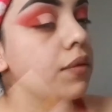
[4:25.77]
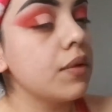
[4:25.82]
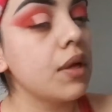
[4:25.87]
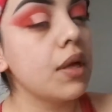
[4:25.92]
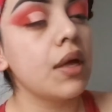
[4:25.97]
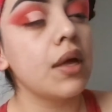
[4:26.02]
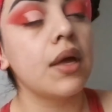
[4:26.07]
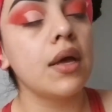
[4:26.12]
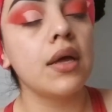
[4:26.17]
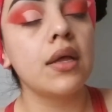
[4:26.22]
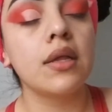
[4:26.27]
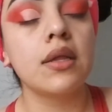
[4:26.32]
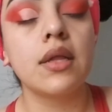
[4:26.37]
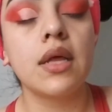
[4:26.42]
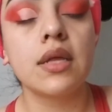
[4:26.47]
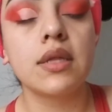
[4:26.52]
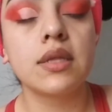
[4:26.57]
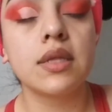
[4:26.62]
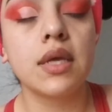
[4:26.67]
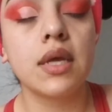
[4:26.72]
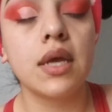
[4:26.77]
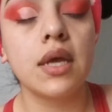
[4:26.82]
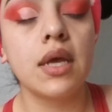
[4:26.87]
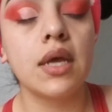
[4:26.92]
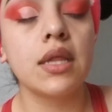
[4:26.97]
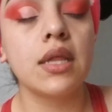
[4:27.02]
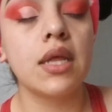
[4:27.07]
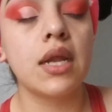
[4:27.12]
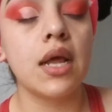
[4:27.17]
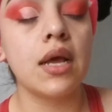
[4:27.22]
So I go ahead and
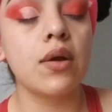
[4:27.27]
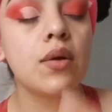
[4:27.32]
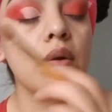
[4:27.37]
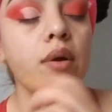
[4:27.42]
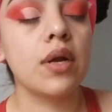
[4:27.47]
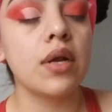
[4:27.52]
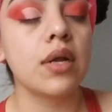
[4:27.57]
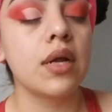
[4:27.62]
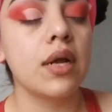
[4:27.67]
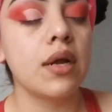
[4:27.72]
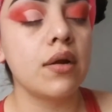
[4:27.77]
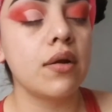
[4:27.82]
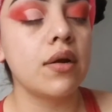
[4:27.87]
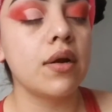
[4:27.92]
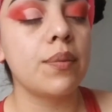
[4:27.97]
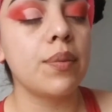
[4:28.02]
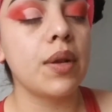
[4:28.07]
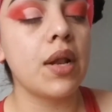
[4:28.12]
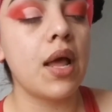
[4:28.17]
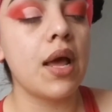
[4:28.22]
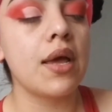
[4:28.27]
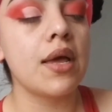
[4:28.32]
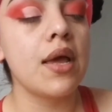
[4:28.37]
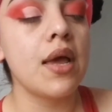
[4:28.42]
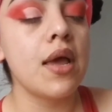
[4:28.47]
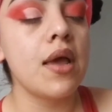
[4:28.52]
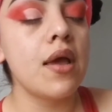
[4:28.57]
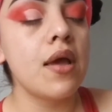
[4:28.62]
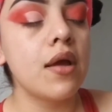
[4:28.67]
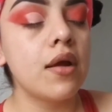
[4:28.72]
set my eyelid
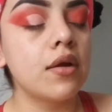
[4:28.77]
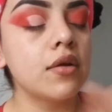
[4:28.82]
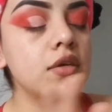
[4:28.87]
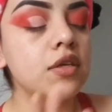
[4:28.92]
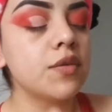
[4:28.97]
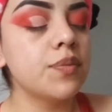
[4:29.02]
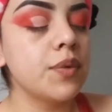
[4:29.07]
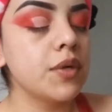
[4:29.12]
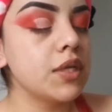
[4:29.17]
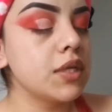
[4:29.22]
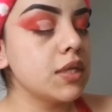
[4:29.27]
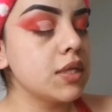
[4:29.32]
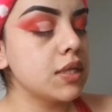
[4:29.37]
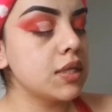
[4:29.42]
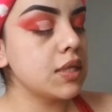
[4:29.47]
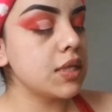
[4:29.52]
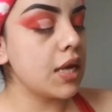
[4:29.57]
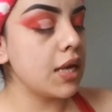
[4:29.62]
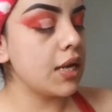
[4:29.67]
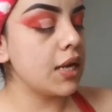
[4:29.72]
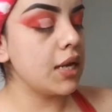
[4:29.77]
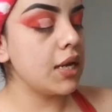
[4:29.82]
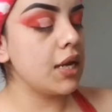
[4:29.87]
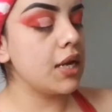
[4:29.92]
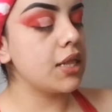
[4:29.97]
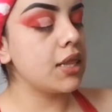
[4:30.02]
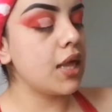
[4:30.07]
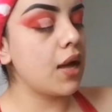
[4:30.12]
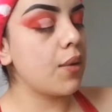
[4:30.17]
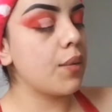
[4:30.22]
with the
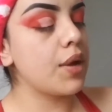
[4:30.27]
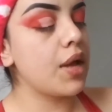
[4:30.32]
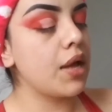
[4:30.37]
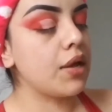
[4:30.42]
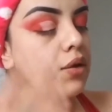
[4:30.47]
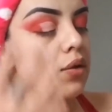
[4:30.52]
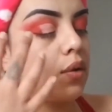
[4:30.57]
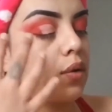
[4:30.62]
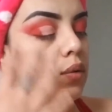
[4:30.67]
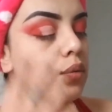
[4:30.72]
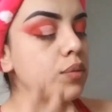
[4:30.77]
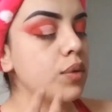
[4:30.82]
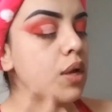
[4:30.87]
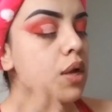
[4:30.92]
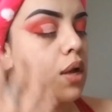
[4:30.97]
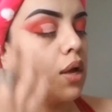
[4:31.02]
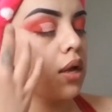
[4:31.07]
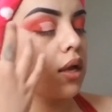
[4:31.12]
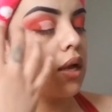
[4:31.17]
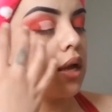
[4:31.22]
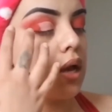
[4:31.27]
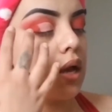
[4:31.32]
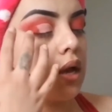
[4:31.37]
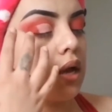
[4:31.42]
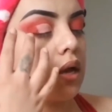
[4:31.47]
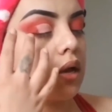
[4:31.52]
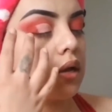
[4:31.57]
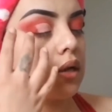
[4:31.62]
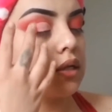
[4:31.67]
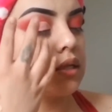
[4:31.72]
Airspun,
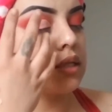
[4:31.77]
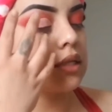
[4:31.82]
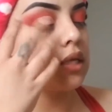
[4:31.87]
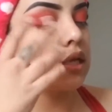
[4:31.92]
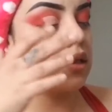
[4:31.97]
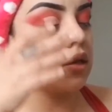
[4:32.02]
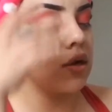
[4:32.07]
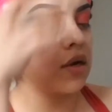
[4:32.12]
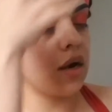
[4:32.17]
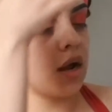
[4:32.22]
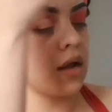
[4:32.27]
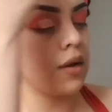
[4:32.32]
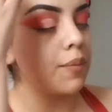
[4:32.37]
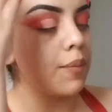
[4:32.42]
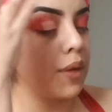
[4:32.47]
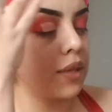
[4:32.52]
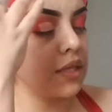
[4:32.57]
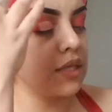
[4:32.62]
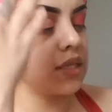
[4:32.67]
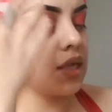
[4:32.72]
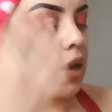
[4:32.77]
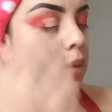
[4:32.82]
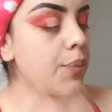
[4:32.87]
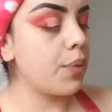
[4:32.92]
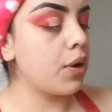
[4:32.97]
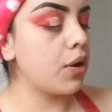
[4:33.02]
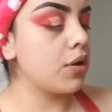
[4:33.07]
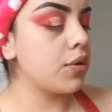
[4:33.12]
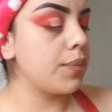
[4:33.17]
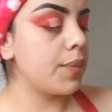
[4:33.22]
and I use a flat
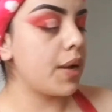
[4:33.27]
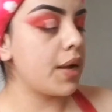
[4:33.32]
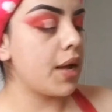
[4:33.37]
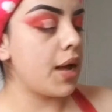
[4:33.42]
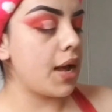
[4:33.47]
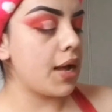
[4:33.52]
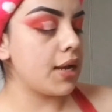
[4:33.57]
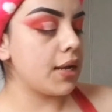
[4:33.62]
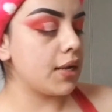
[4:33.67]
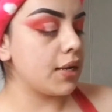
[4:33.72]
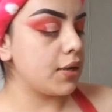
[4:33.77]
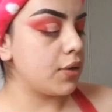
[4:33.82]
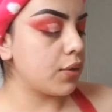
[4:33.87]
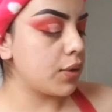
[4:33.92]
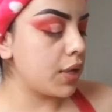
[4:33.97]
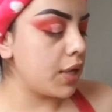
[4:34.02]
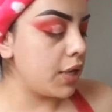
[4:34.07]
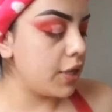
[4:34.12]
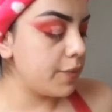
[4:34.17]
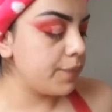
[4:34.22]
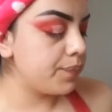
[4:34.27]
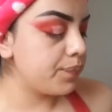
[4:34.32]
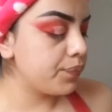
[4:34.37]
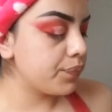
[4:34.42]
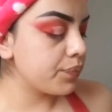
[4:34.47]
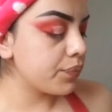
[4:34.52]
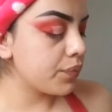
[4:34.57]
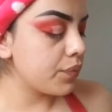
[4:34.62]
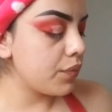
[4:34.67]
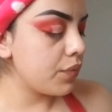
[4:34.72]
brush to do that. I
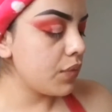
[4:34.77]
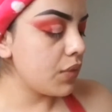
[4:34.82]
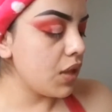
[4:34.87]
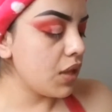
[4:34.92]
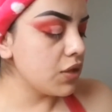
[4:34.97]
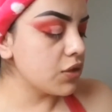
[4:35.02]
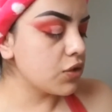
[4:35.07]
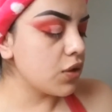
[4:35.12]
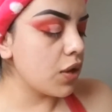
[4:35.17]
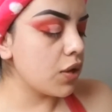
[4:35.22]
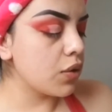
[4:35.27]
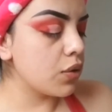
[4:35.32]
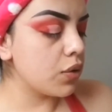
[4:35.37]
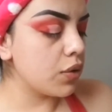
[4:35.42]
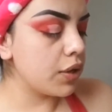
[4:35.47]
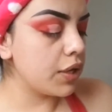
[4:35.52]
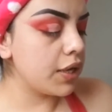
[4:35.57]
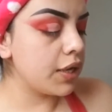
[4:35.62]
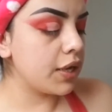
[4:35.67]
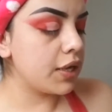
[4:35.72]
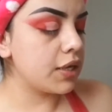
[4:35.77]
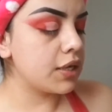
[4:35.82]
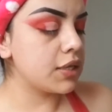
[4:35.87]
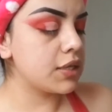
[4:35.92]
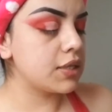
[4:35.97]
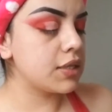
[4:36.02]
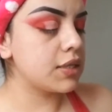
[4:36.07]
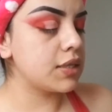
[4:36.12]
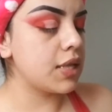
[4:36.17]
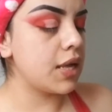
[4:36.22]
dab on
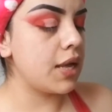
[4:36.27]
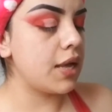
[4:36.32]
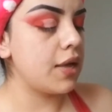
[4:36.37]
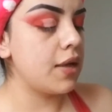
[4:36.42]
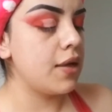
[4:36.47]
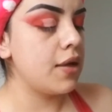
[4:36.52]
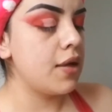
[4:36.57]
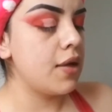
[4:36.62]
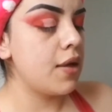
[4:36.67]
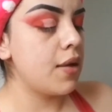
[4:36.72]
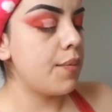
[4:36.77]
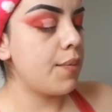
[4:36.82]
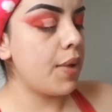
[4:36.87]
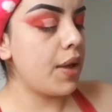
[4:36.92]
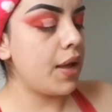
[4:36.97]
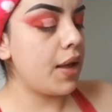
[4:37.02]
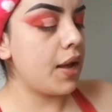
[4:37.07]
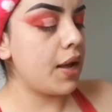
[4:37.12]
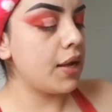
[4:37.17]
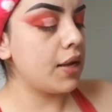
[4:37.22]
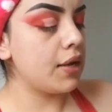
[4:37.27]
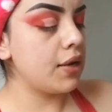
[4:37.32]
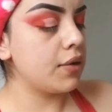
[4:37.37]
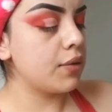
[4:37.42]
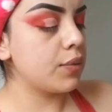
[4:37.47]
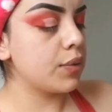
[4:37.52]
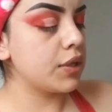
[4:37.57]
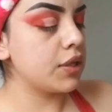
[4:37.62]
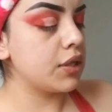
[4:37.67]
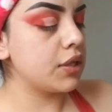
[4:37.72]
the Airspun onto
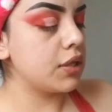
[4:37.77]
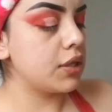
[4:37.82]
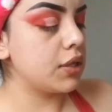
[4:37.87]
there